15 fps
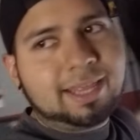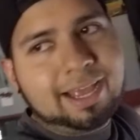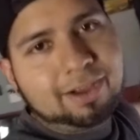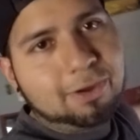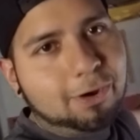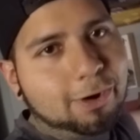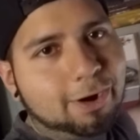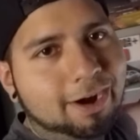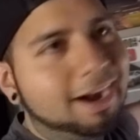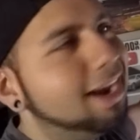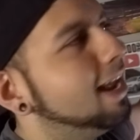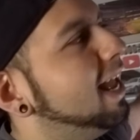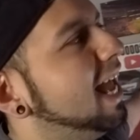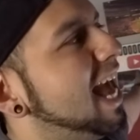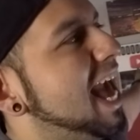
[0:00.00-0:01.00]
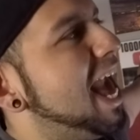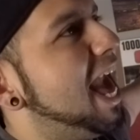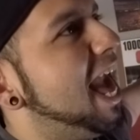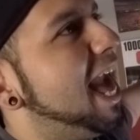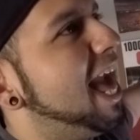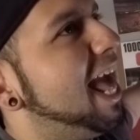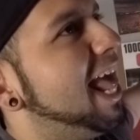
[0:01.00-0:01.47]
that car,
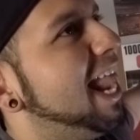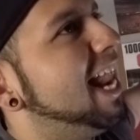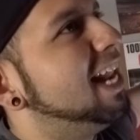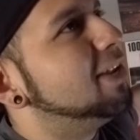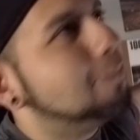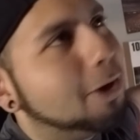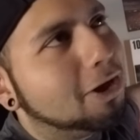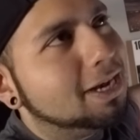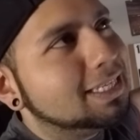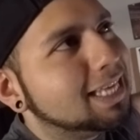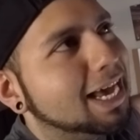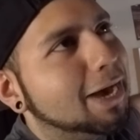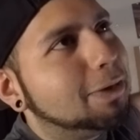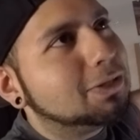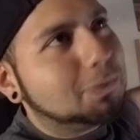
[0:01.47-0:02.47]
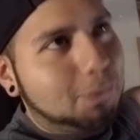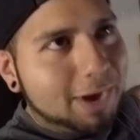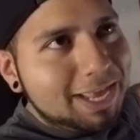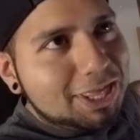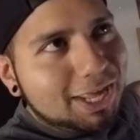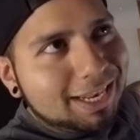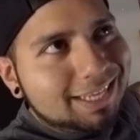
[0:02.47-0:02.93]
and to be honest, I was
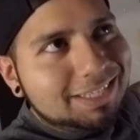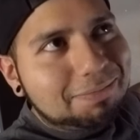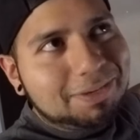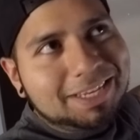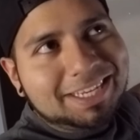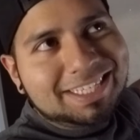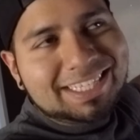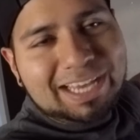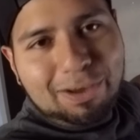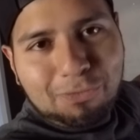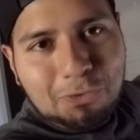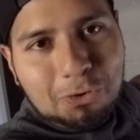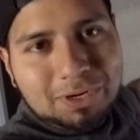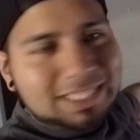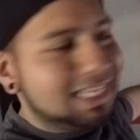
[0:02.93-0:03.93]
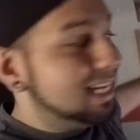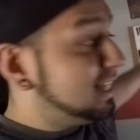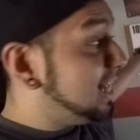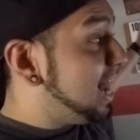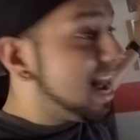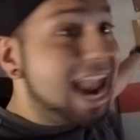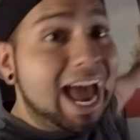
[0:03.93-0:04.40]
quite jealous because of course
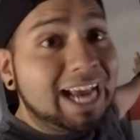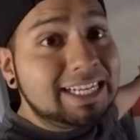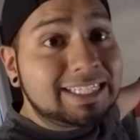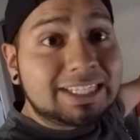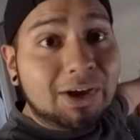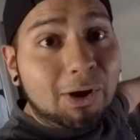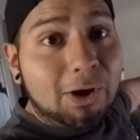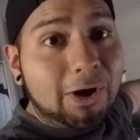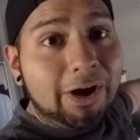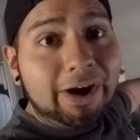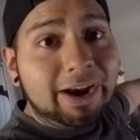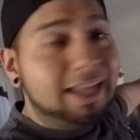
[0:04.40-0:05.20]
it's a nice car.